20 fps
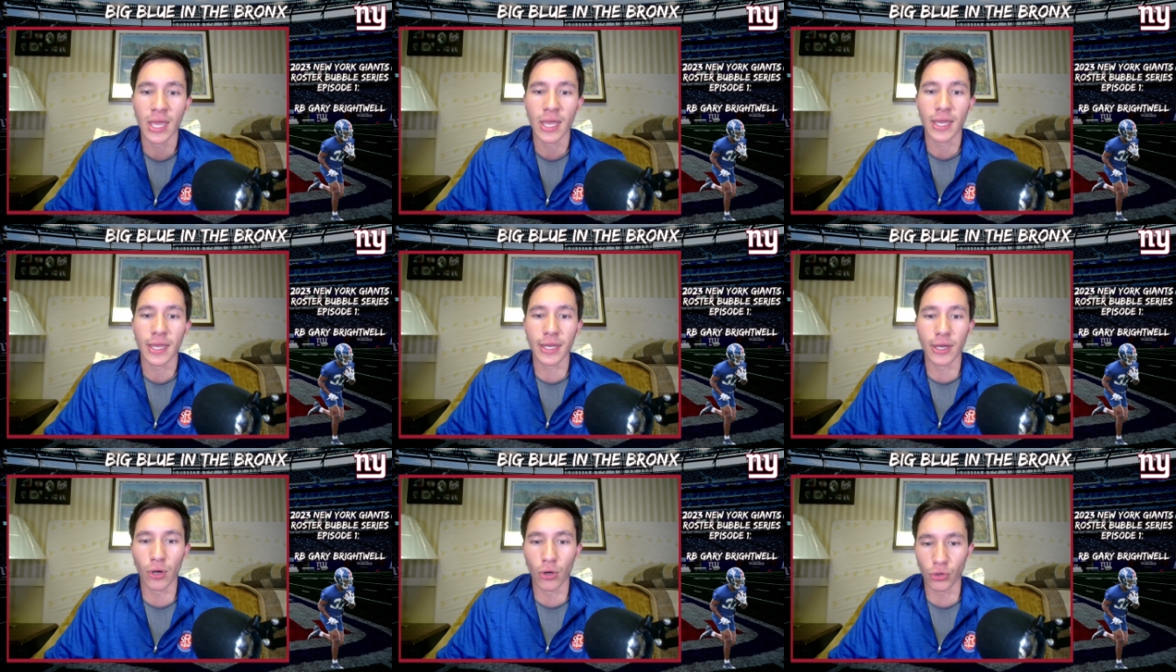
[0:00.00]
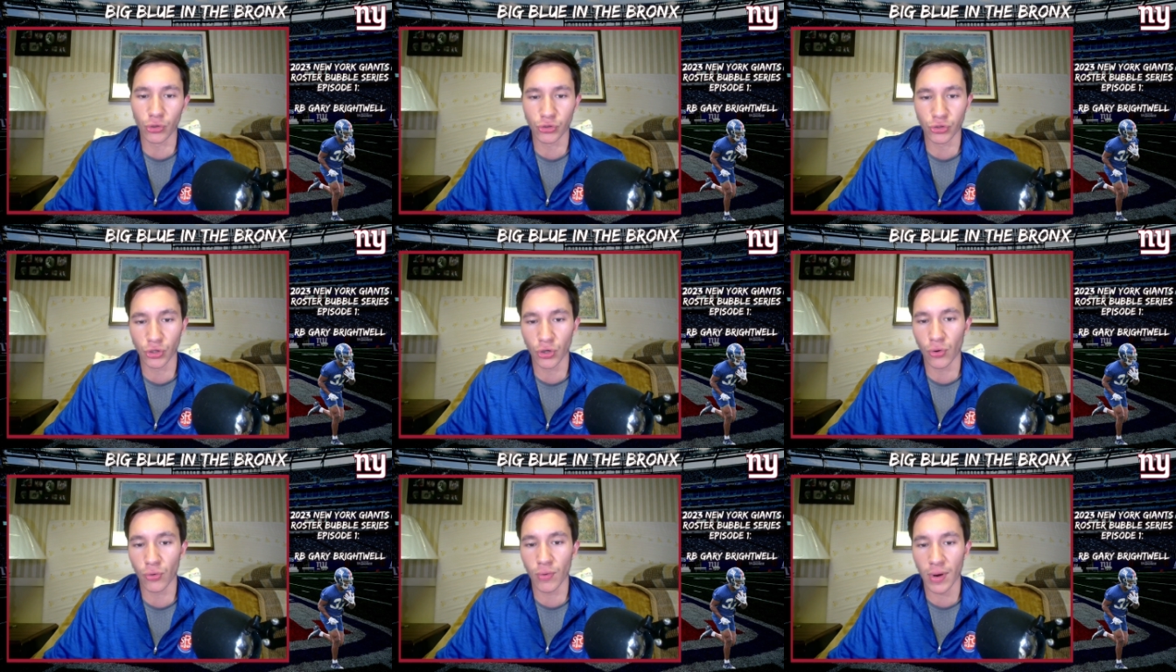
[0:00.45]
He
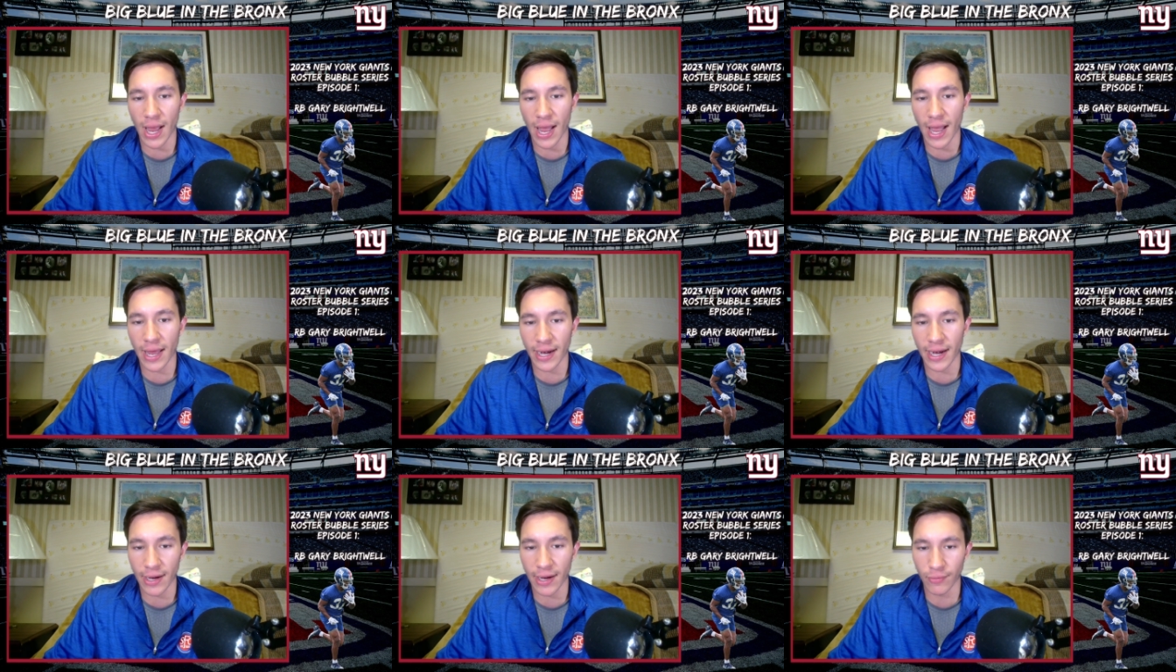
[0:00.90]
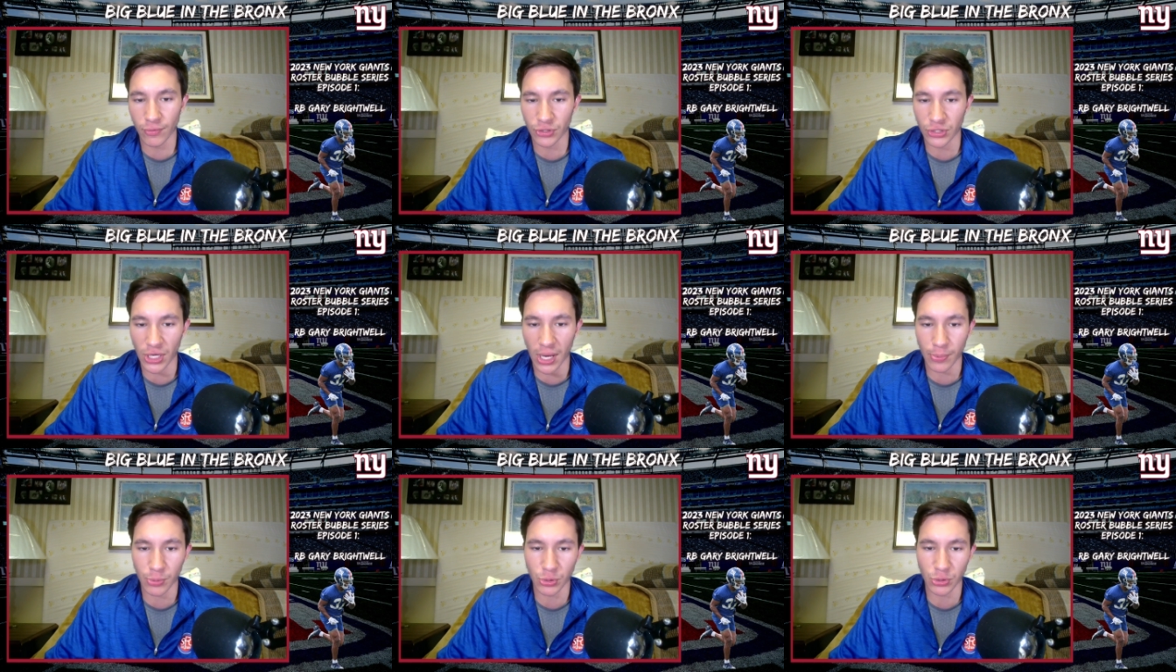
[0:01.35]
also had a
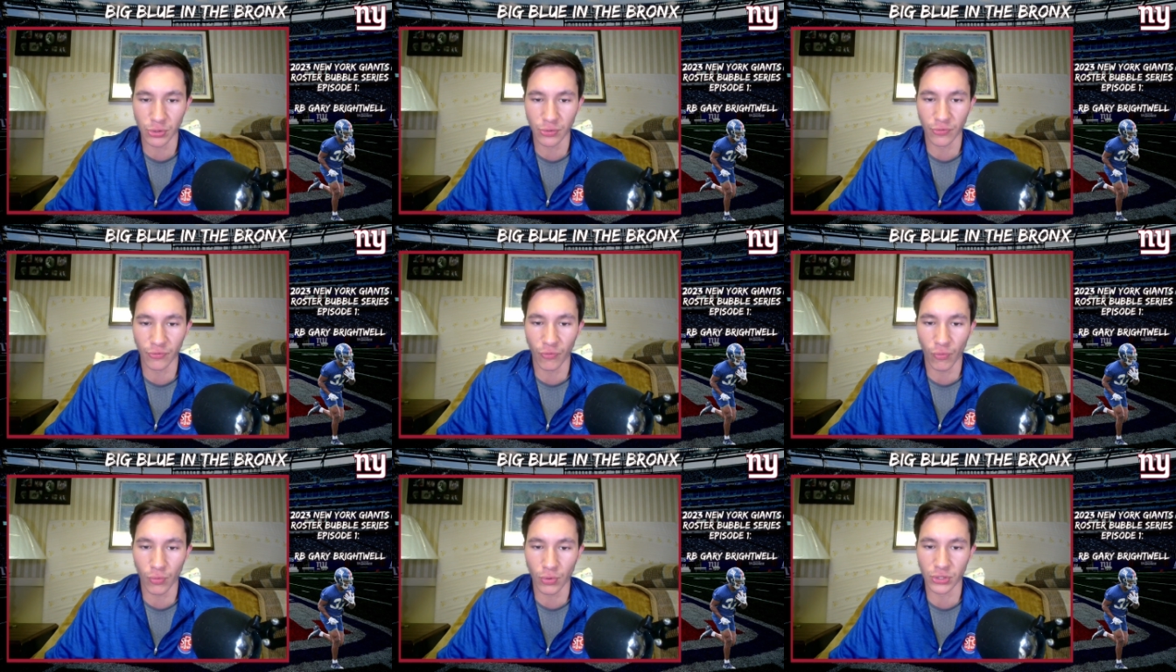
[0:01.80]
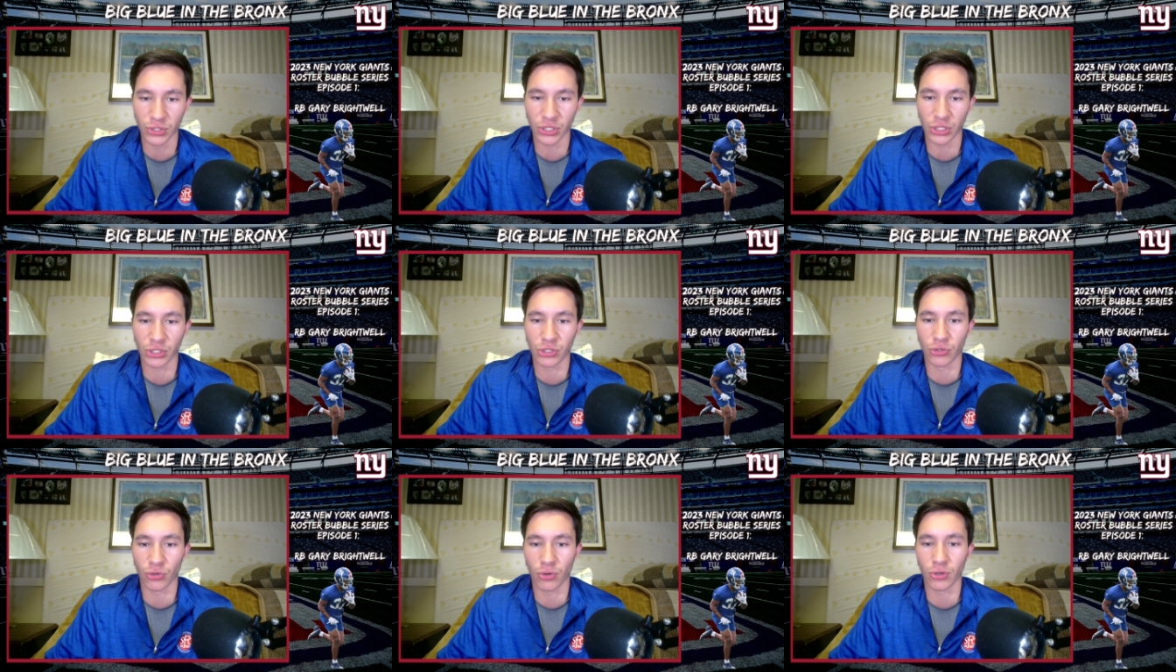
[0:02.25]
reception for
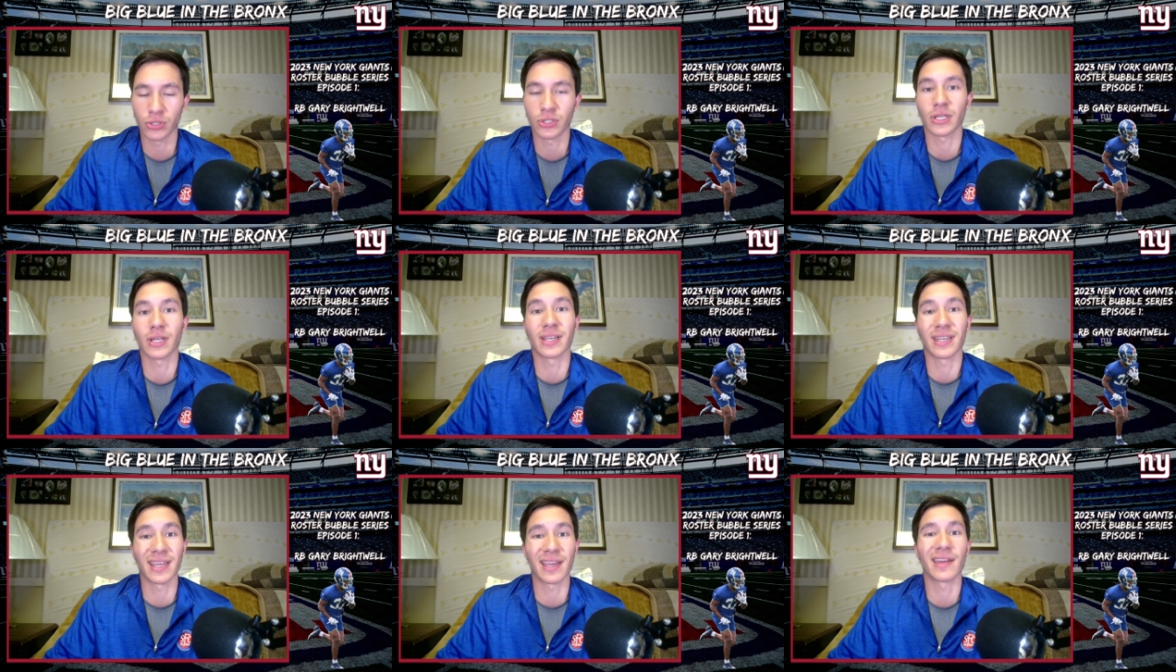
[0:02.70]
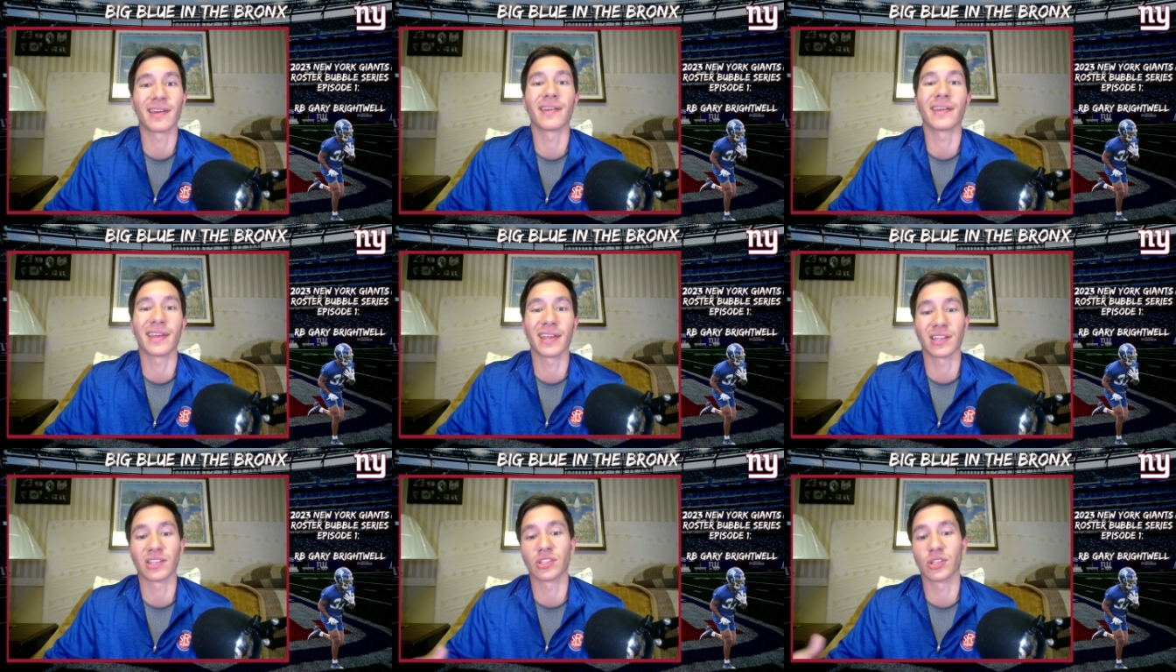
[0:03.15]
6 yards, again,
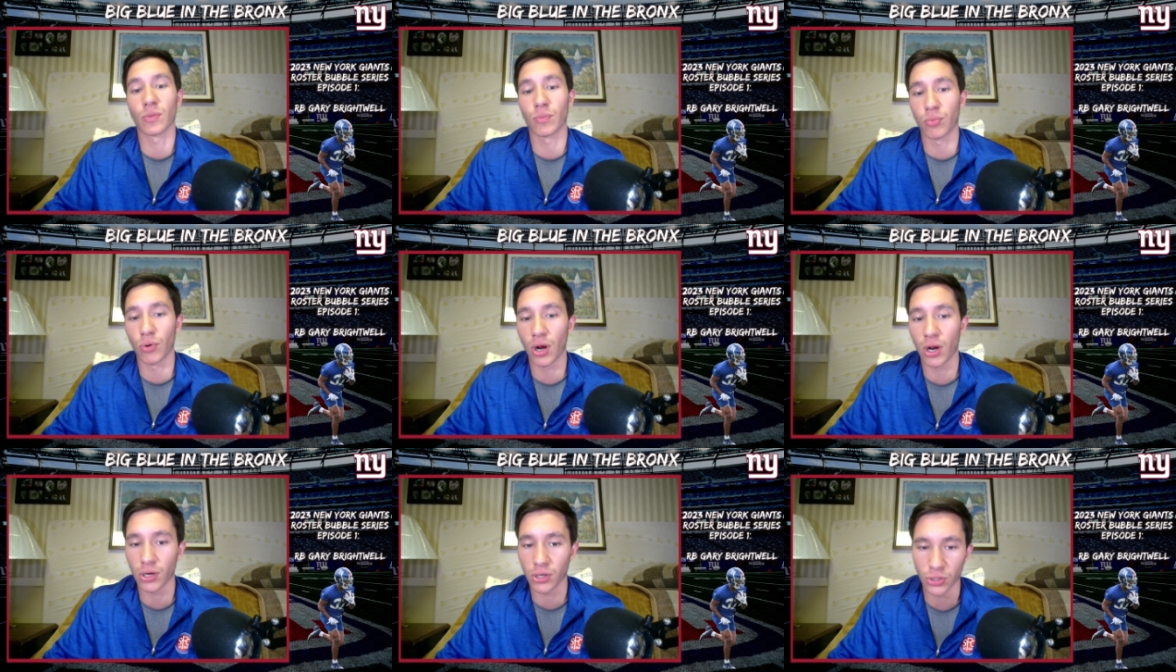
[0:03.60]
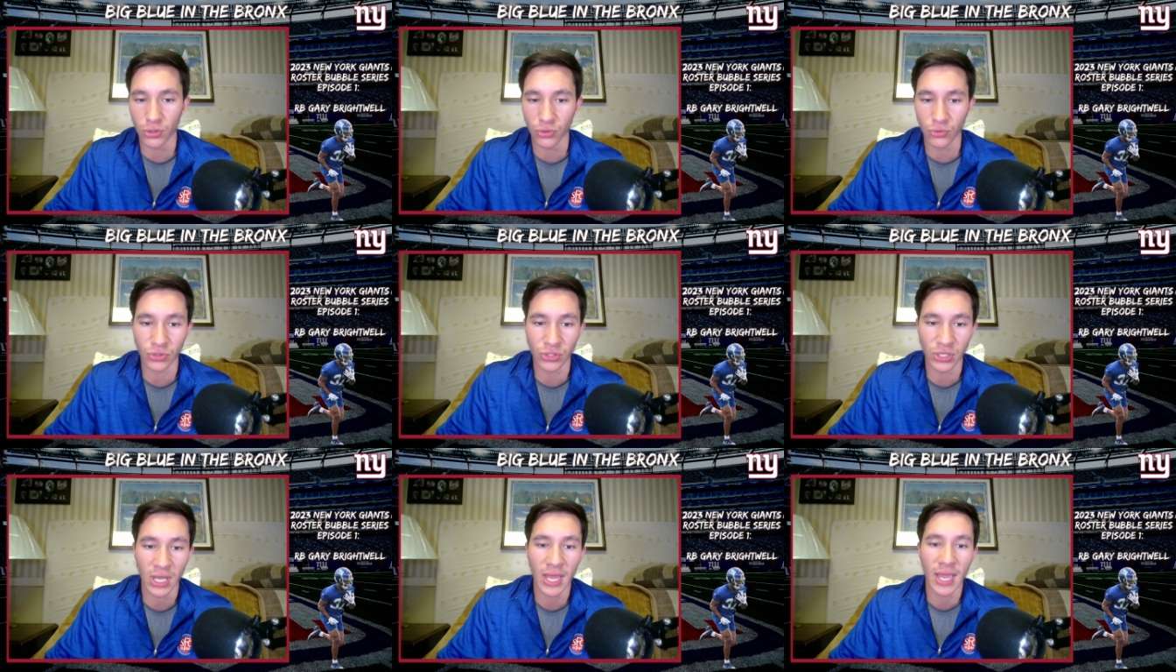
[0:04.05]
against the
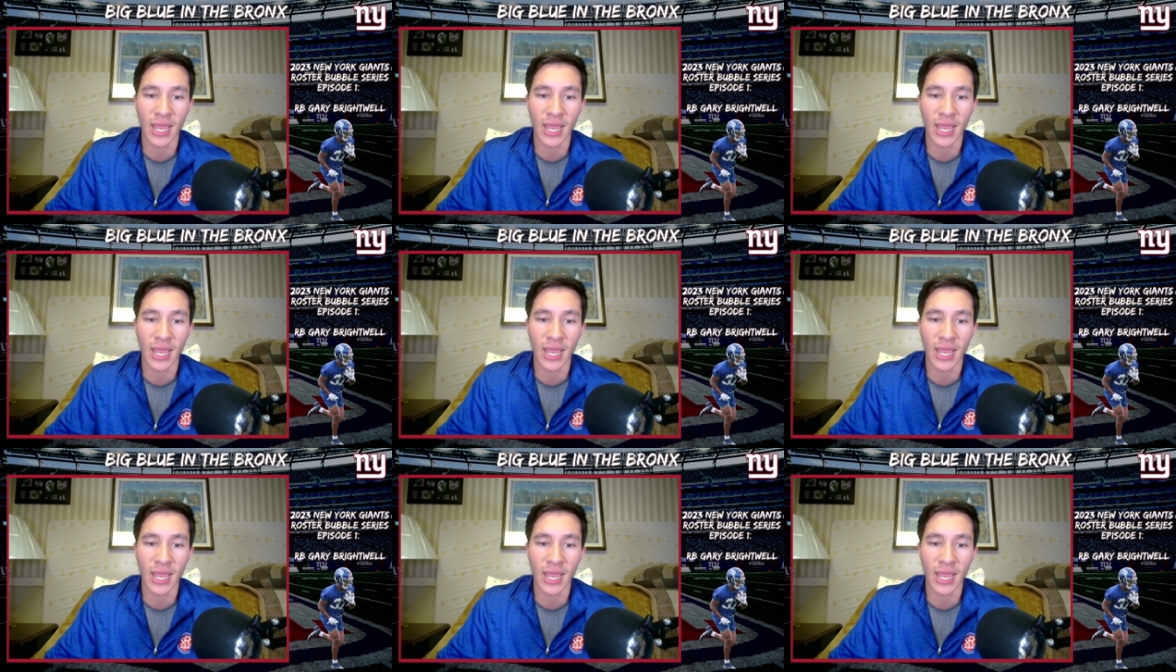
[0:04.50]
Broncos.